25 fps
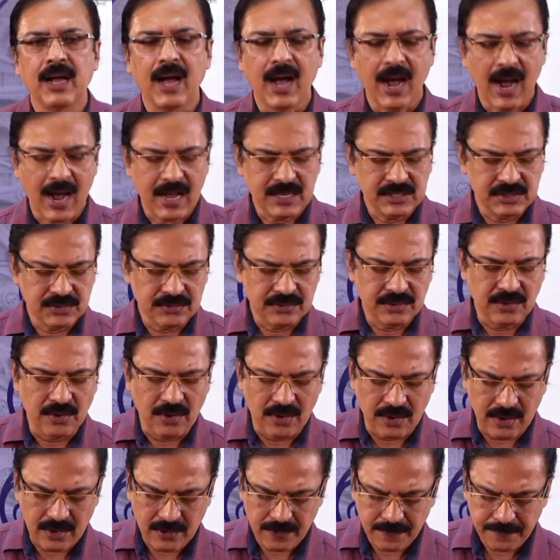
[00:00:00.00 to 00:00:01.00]
As you
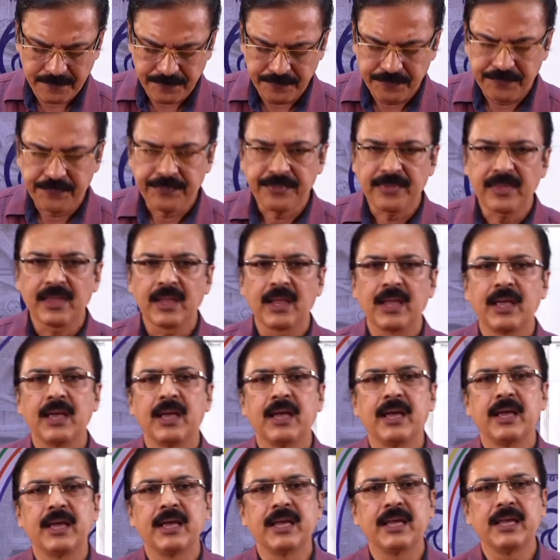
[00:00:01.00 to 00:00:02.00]
know,
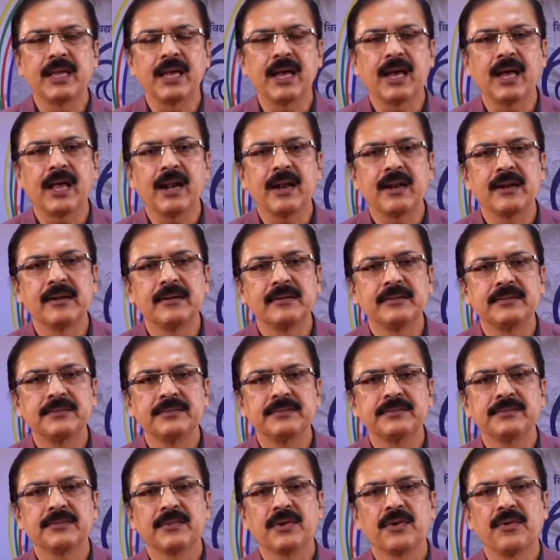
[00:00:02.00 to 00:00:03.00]
here
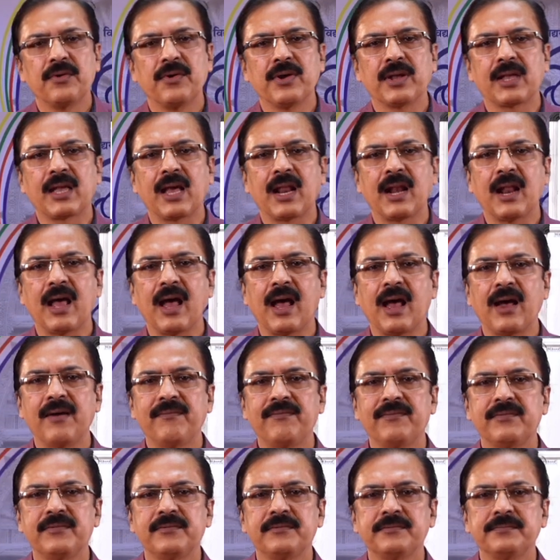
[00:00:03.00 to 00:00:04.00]
we can
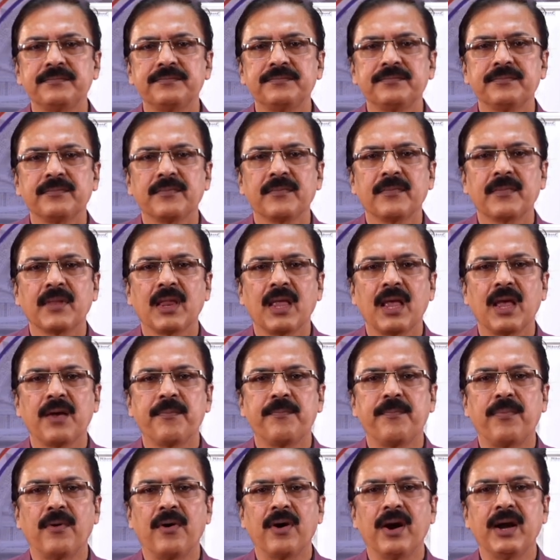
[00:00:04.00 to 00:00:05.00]
have a
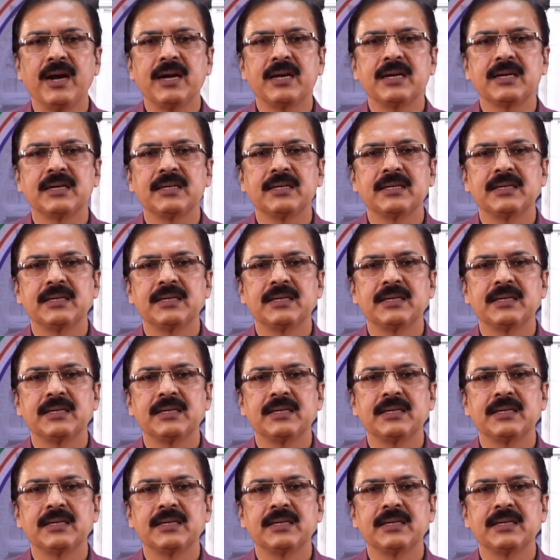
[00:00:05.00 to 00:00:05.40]
point